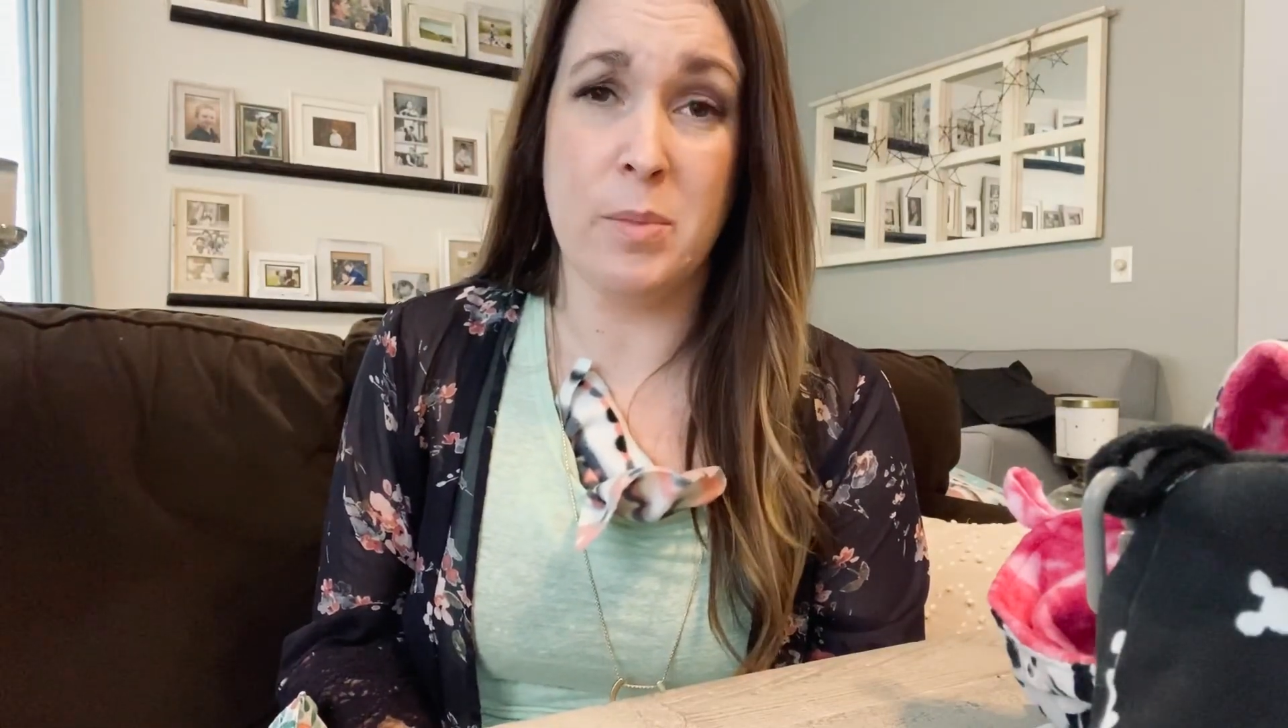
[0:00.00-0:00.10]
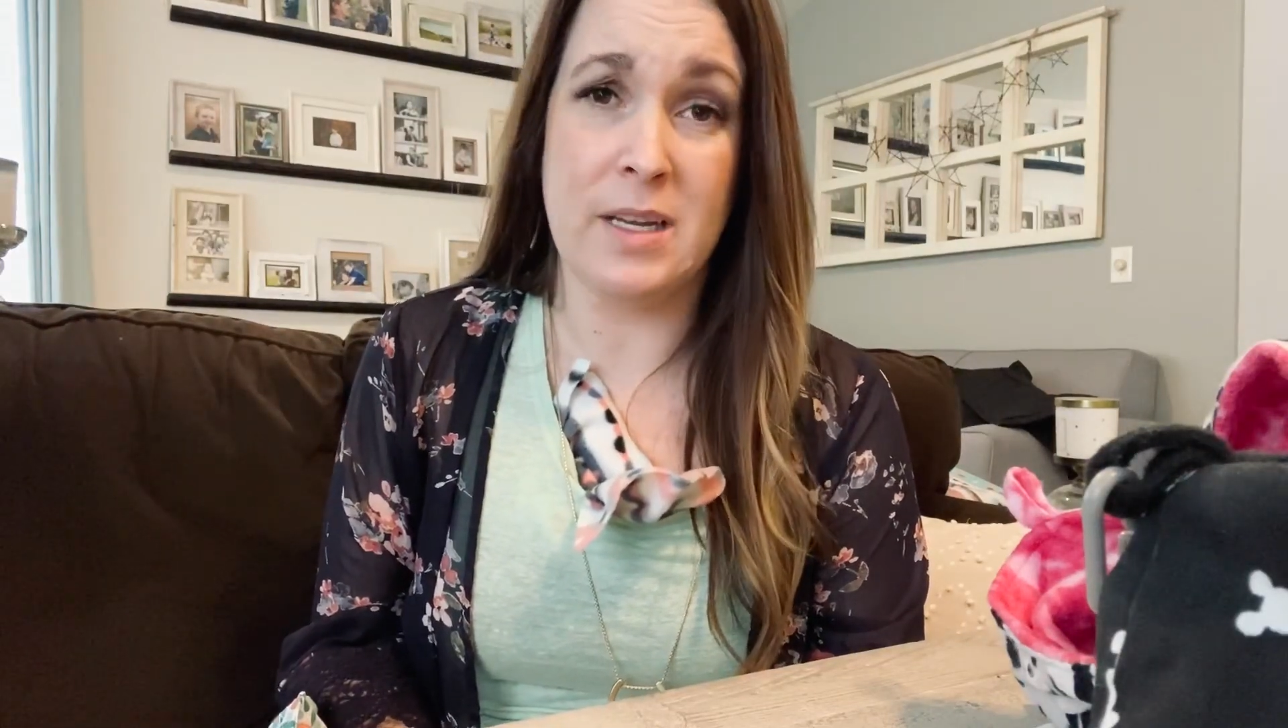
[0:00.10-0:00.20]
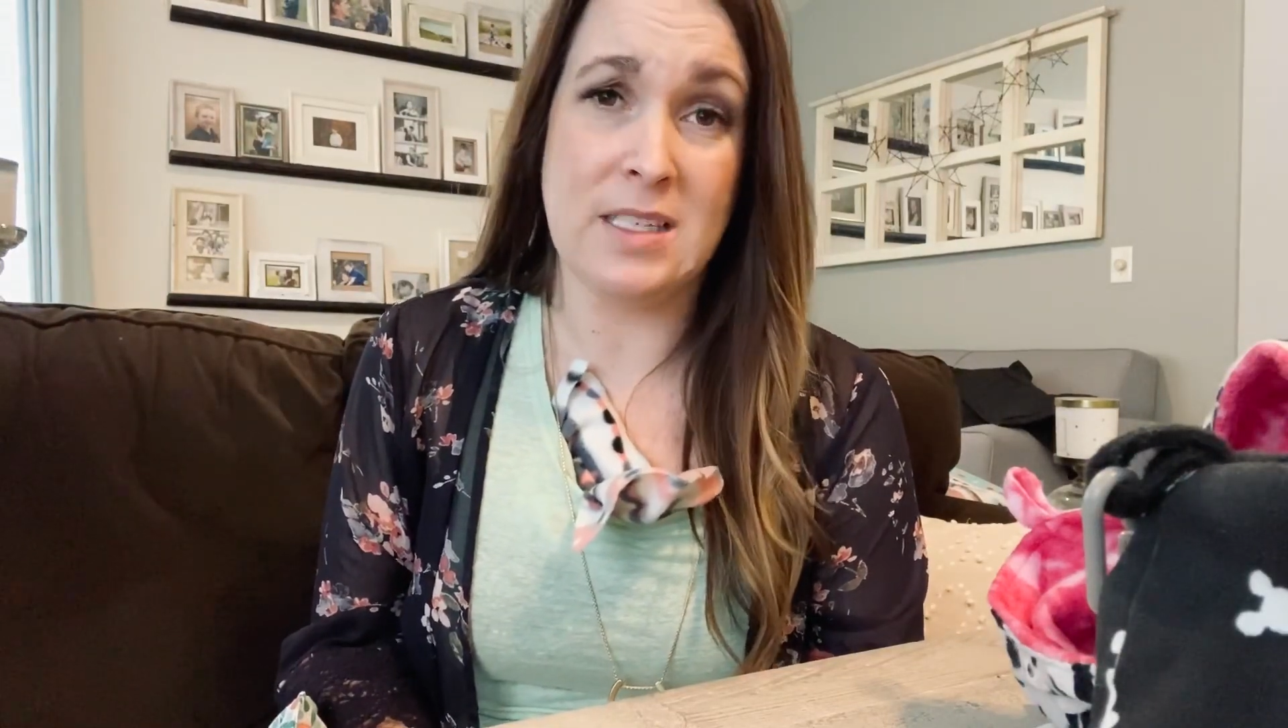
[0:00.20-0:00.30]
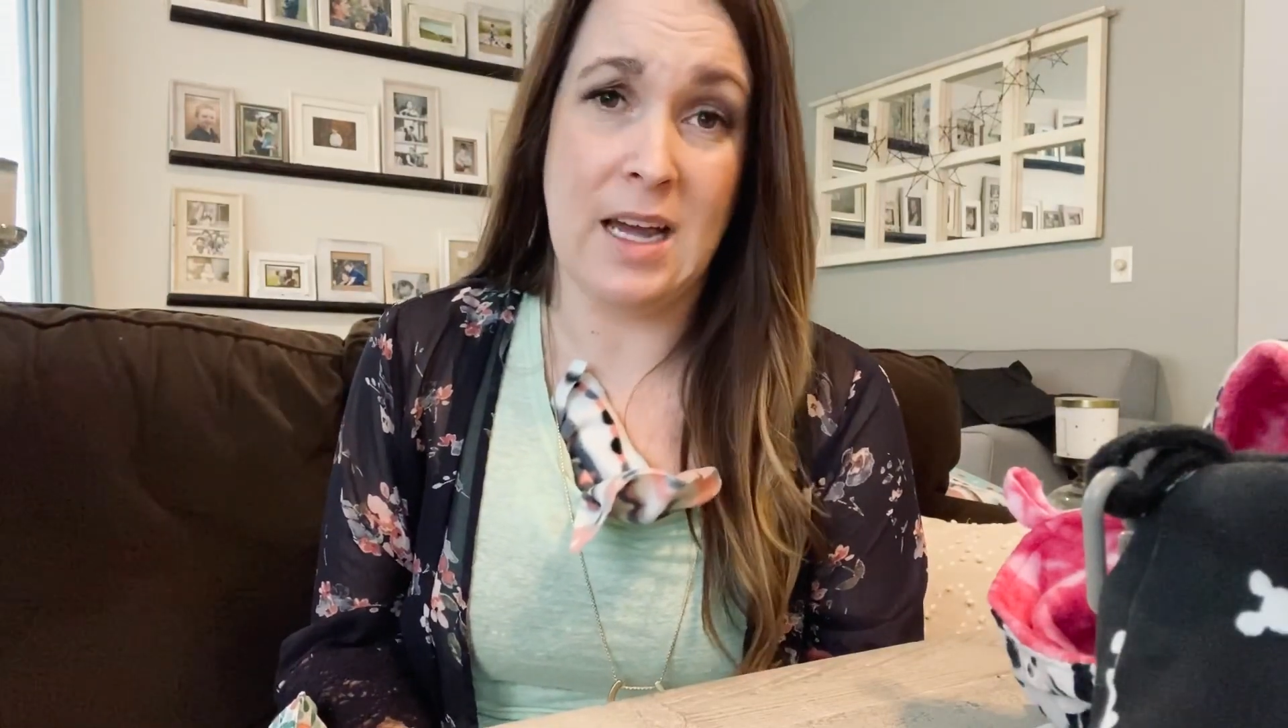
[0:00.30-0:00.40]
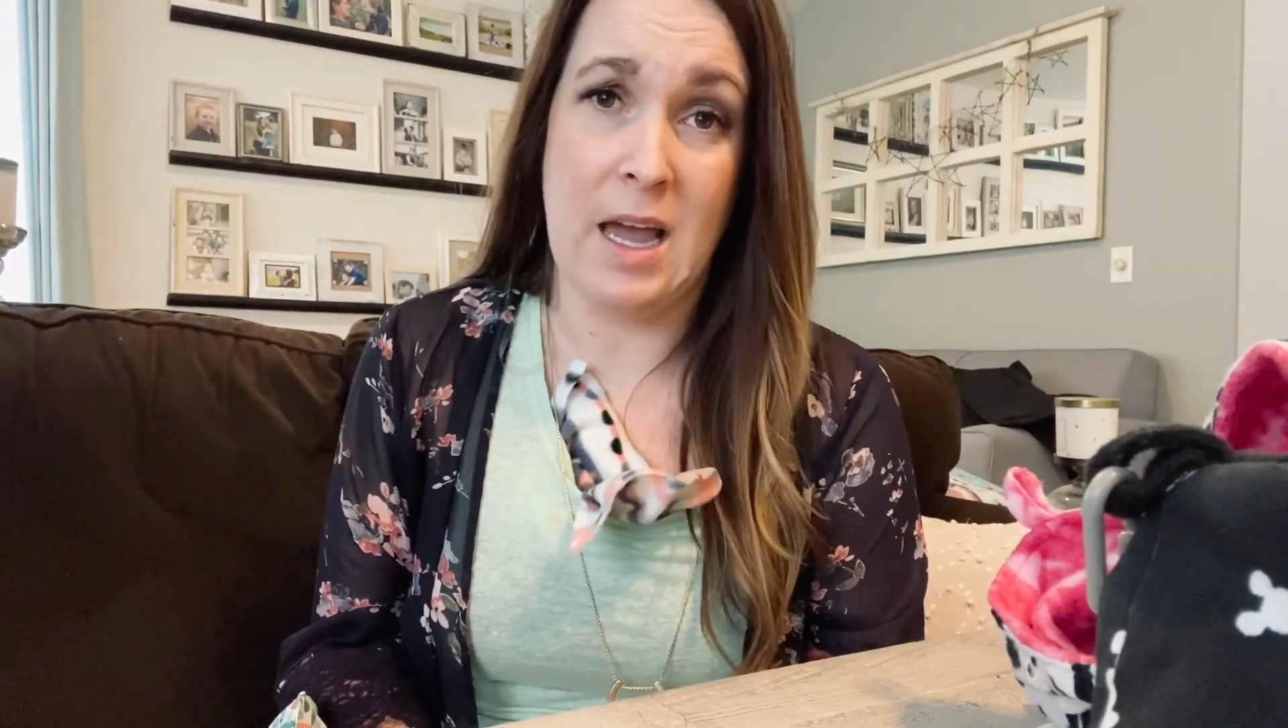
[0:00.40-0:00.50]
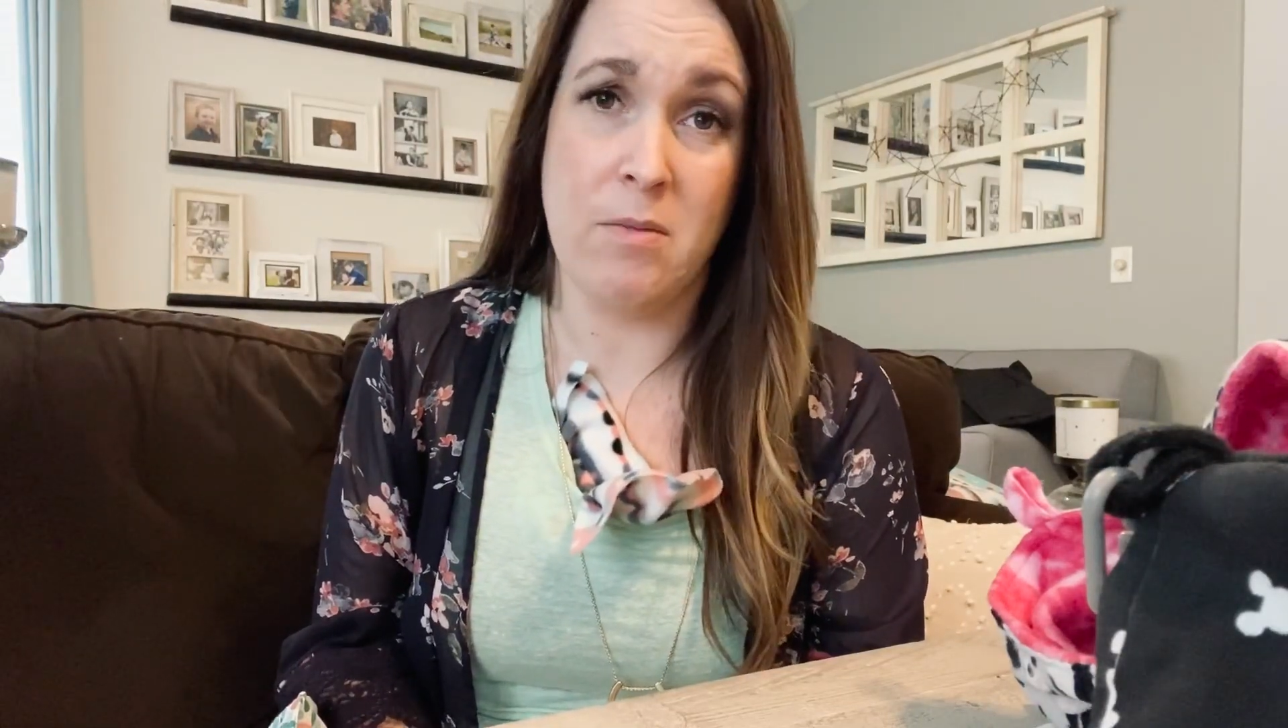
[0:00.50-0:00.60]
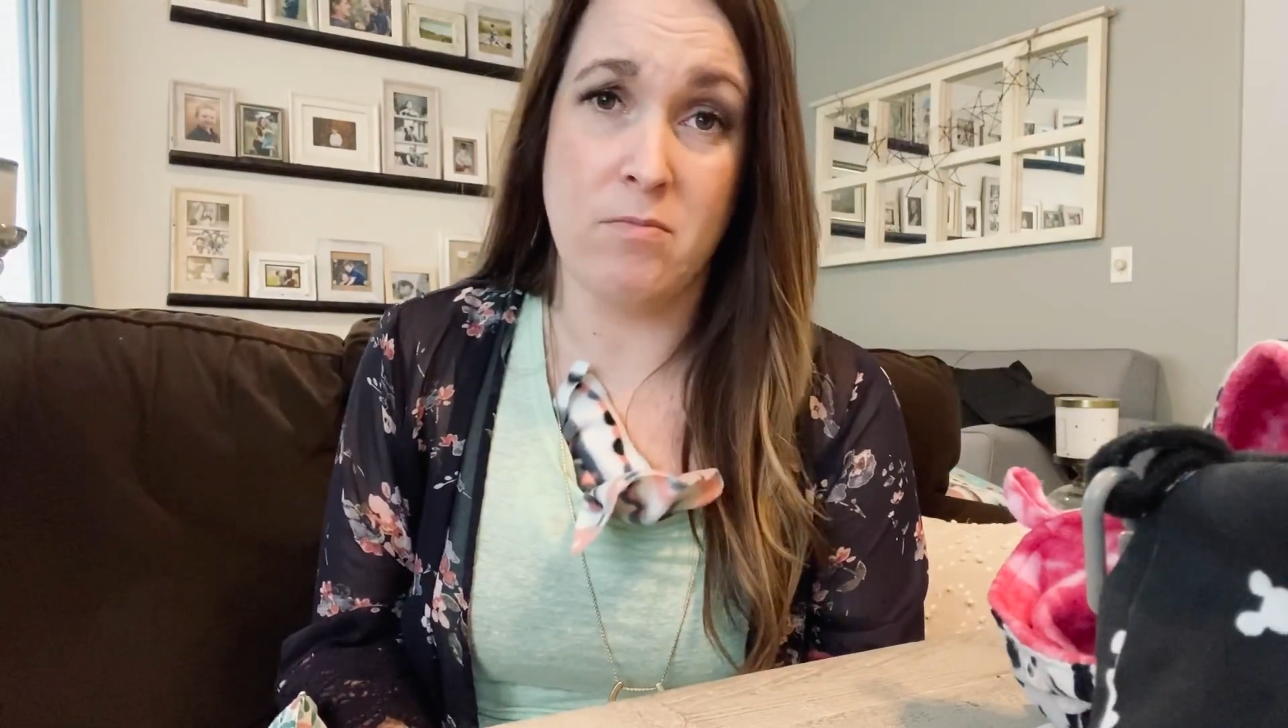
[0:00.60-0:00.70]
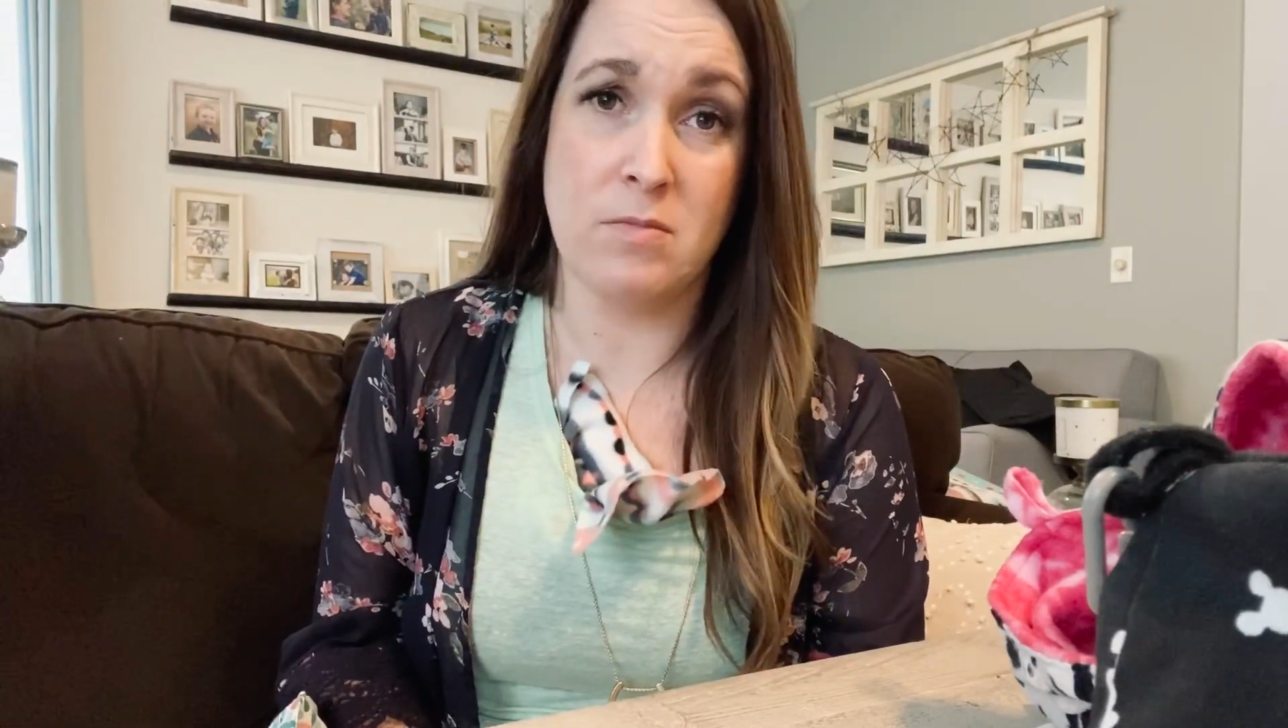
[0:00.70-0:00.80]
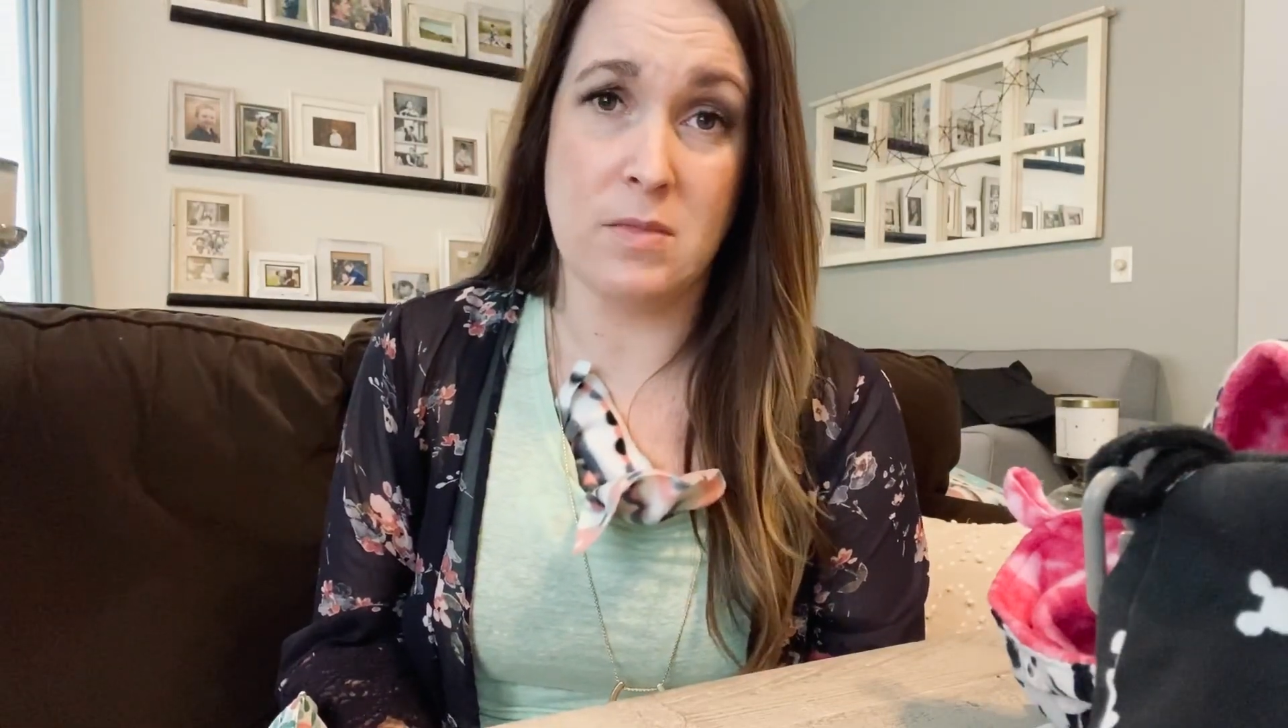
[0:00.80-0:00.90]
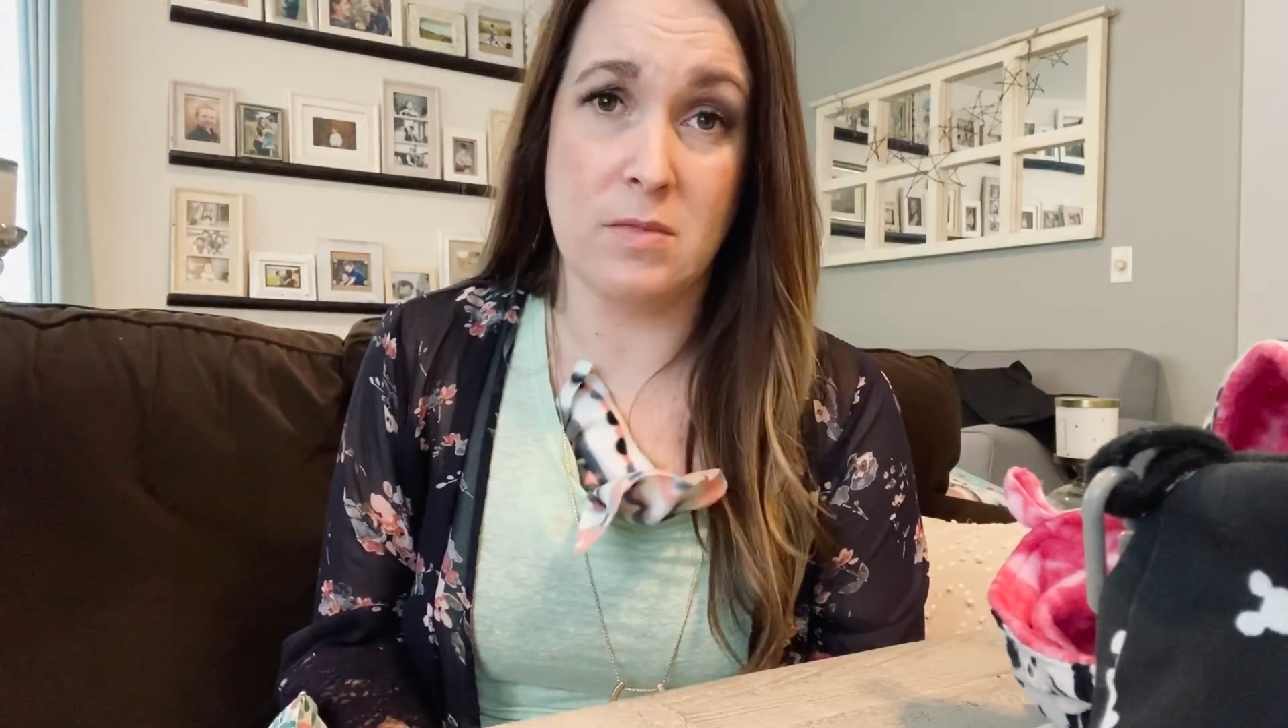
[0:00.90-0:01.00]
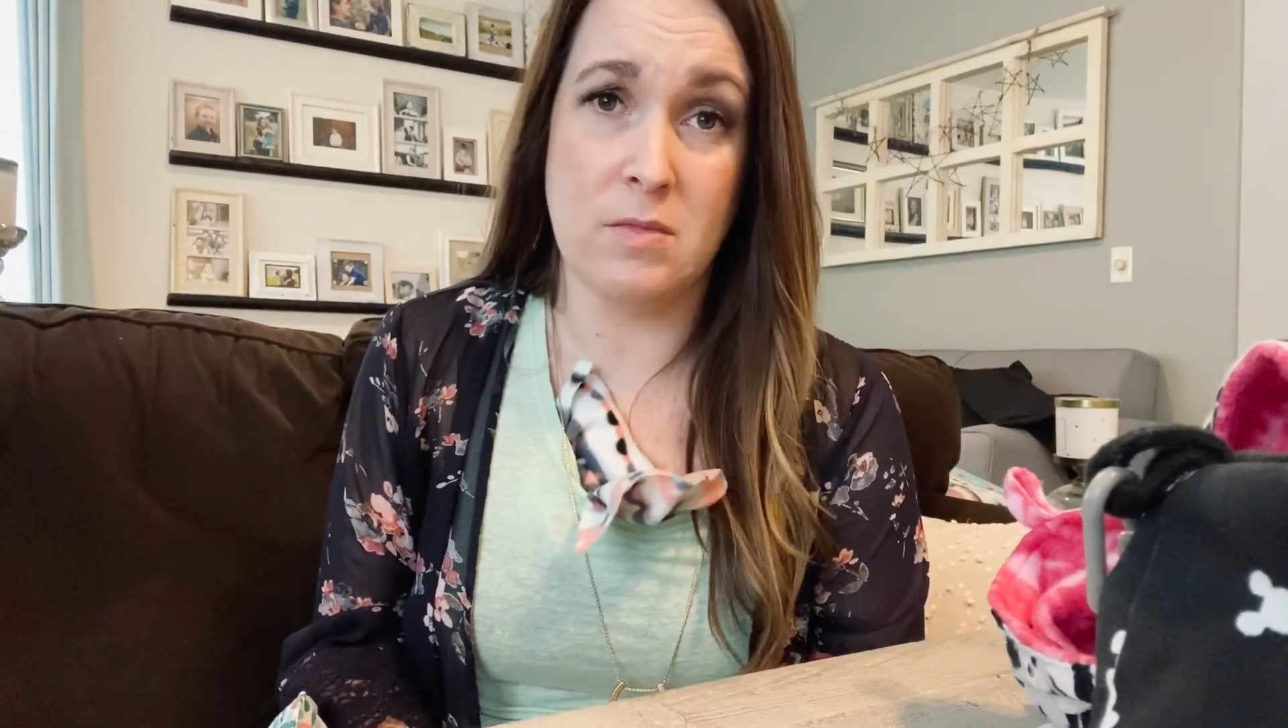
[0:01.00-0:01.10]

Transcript: bit of time,